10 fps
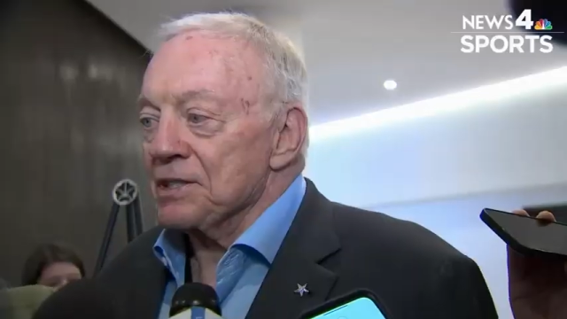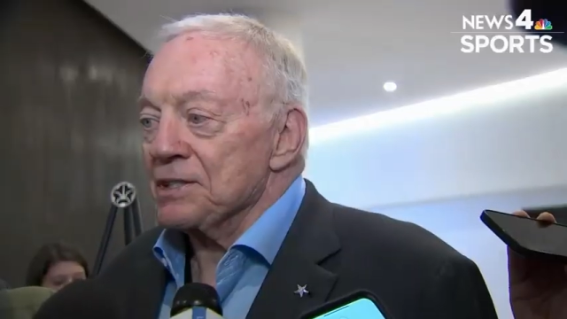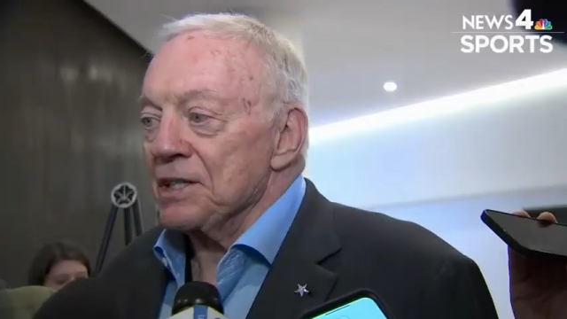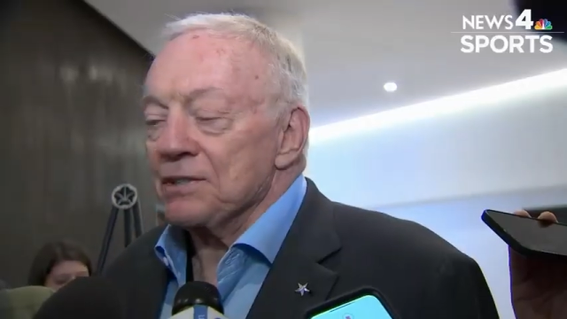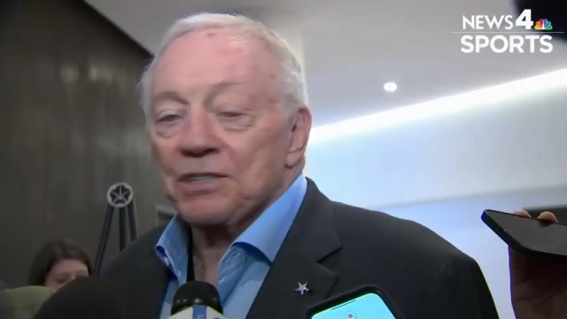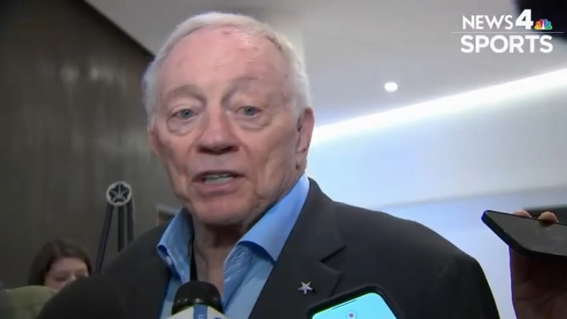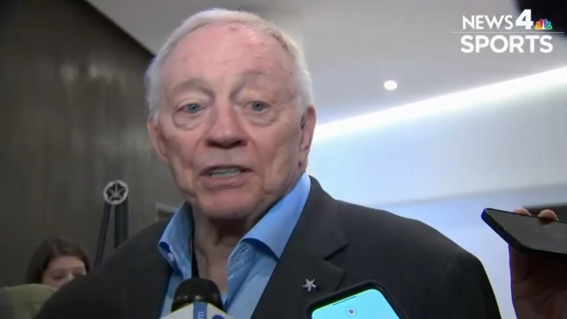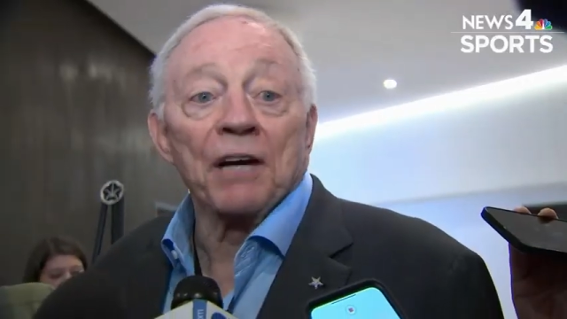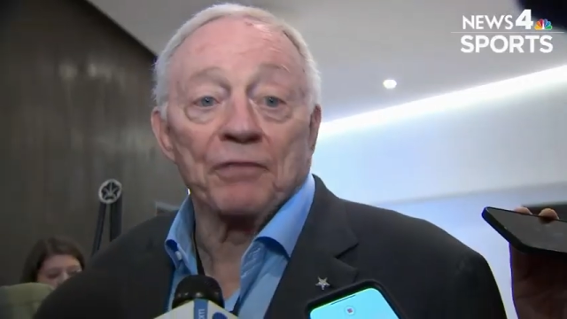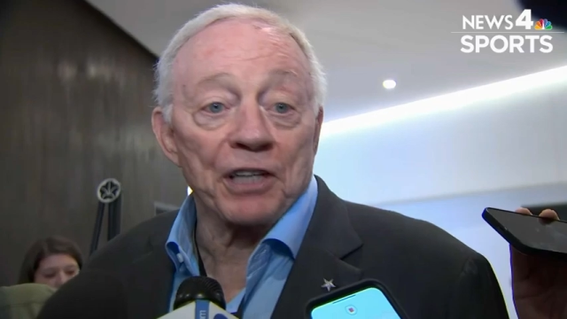is a
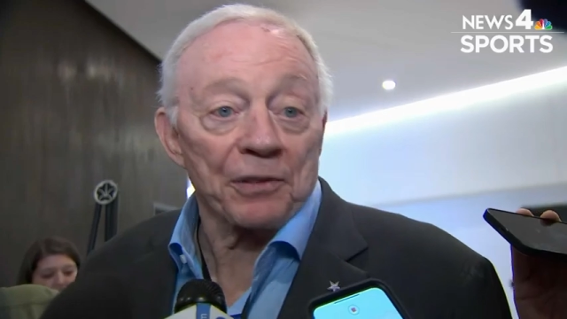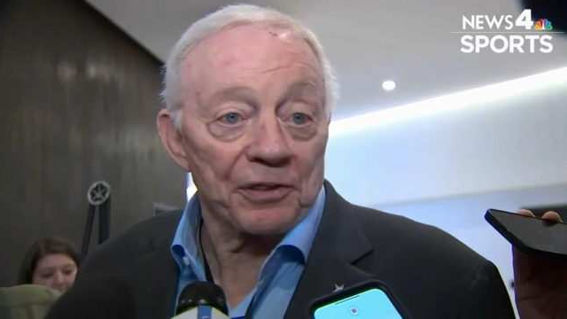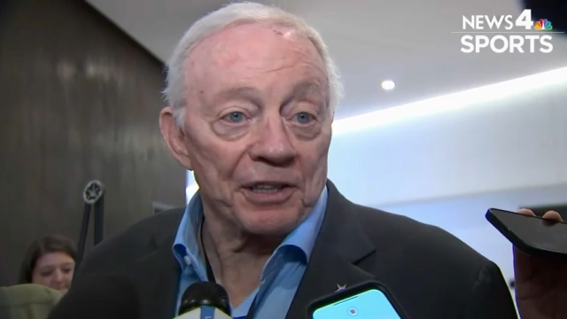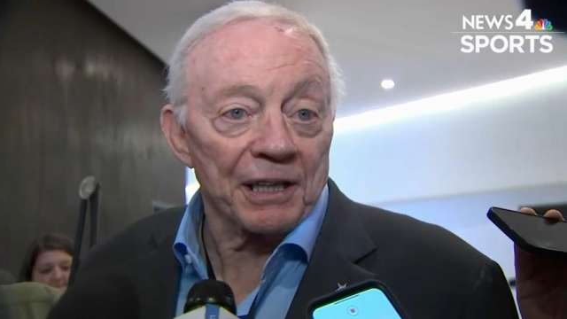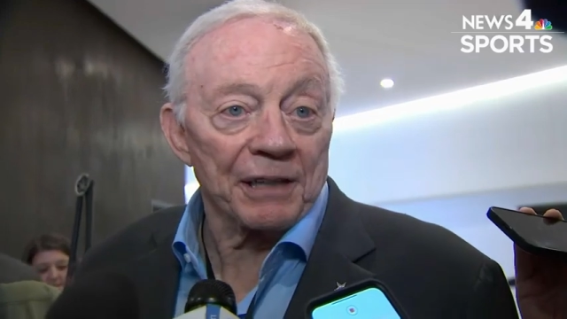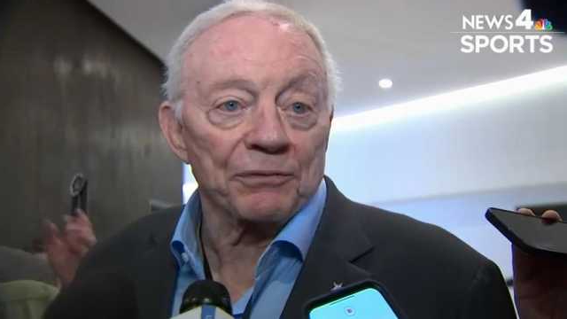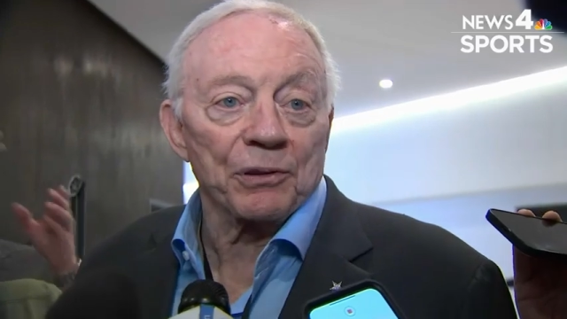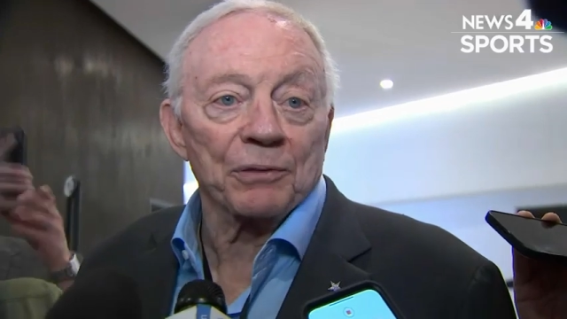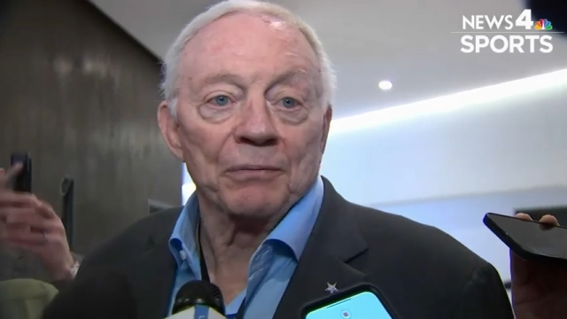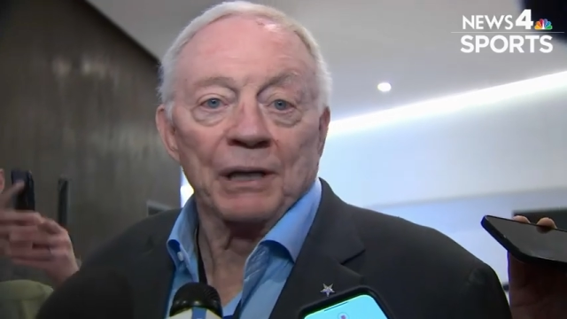significant thing
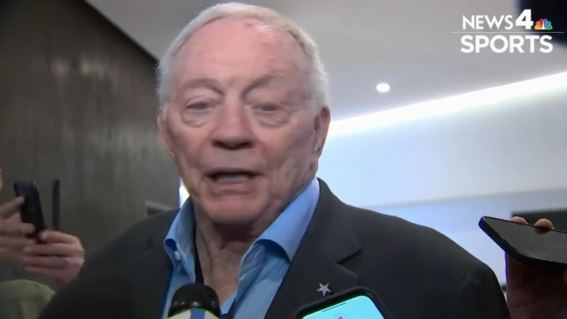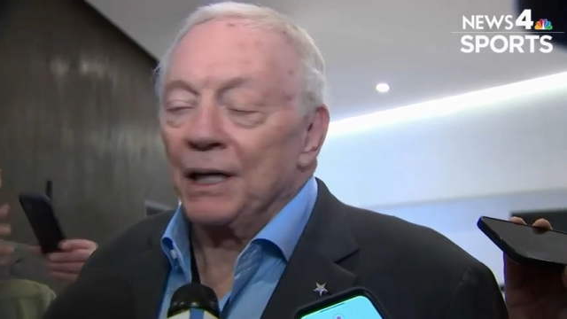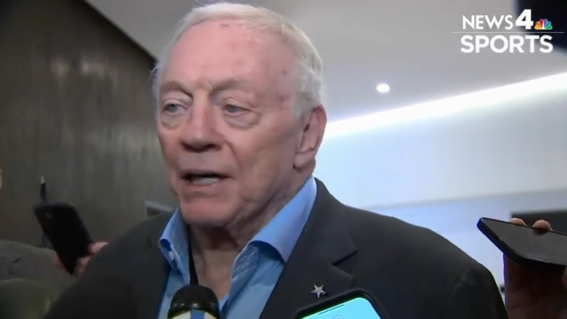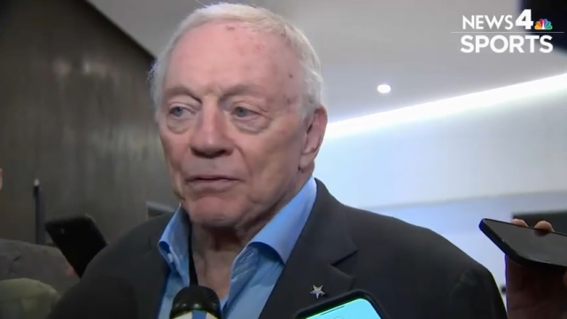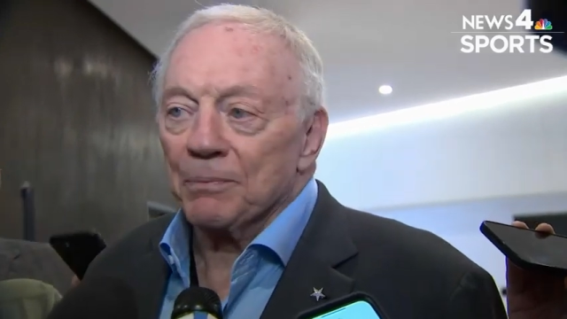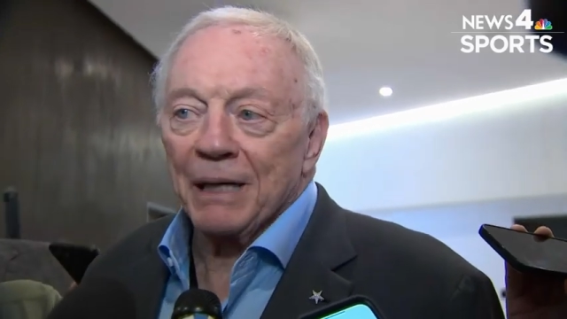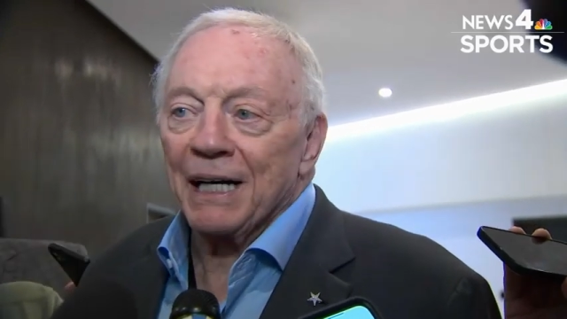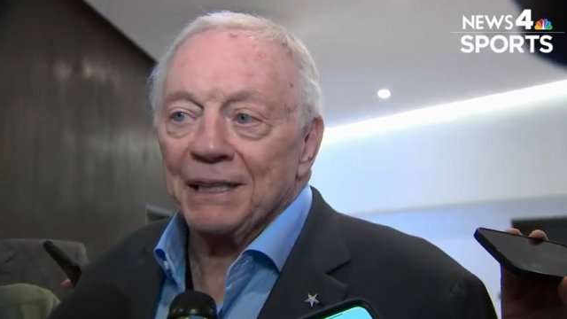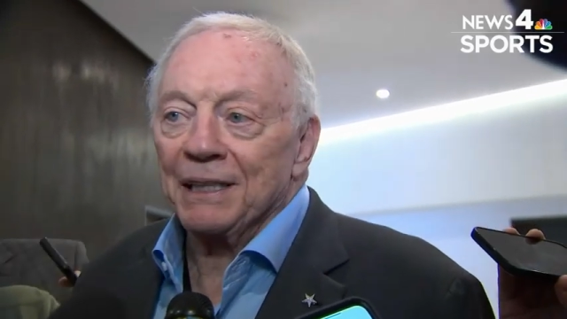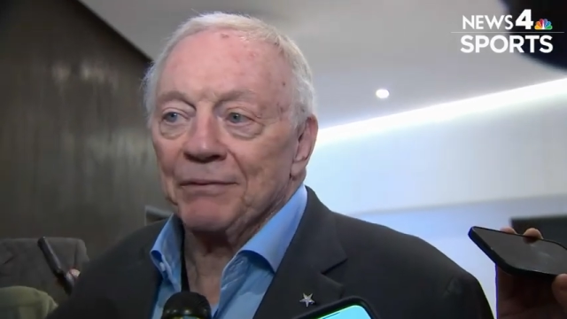for
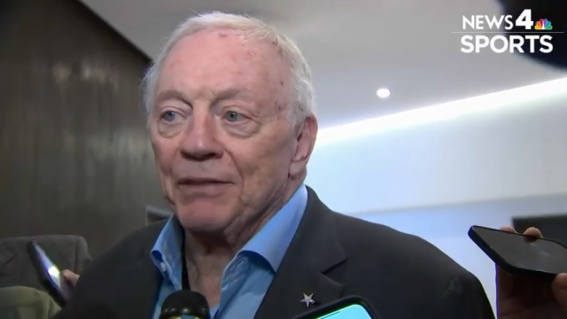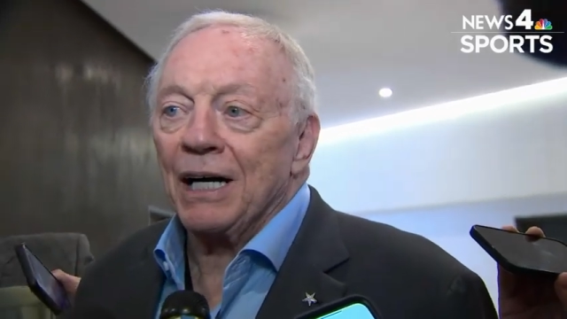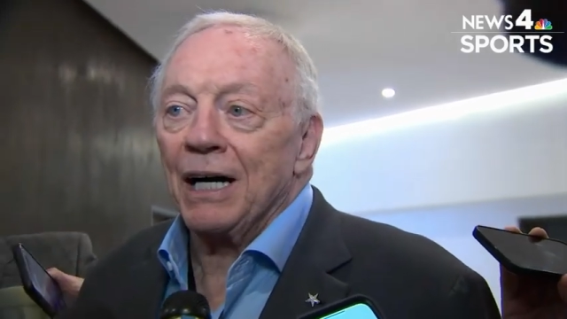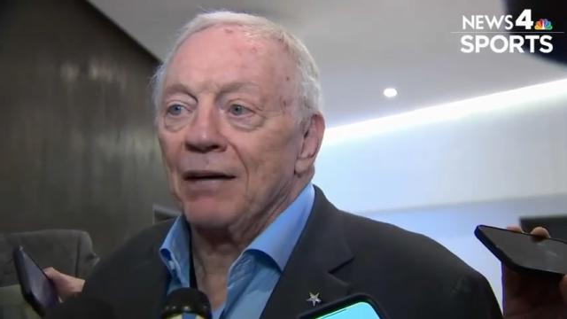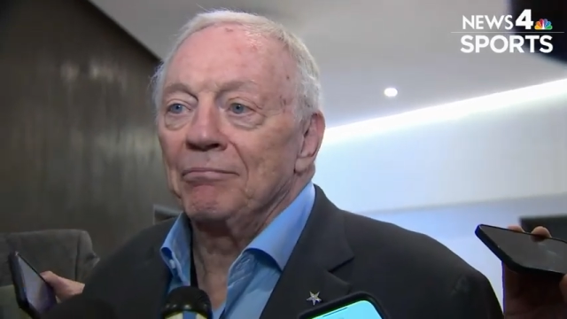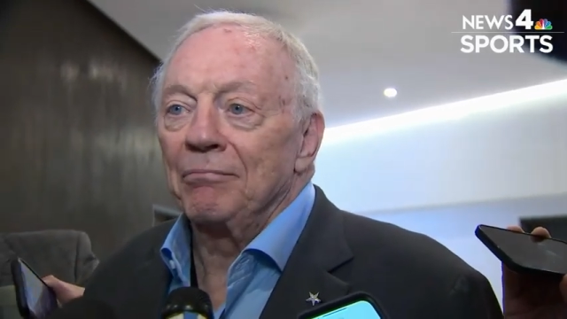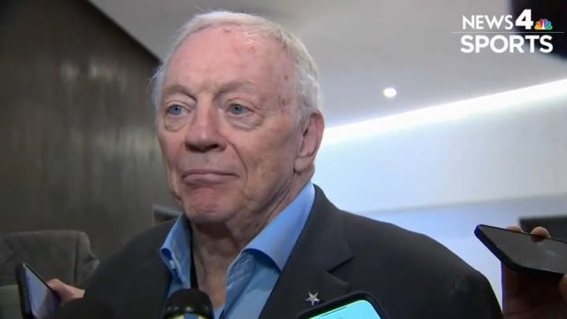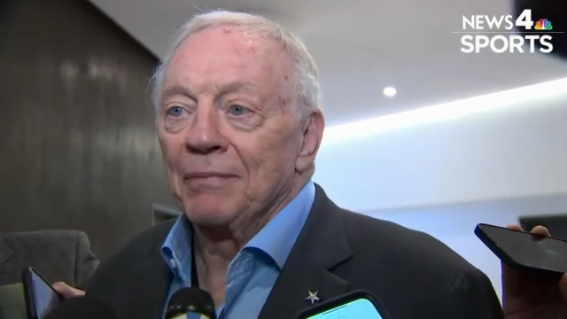everybody involved,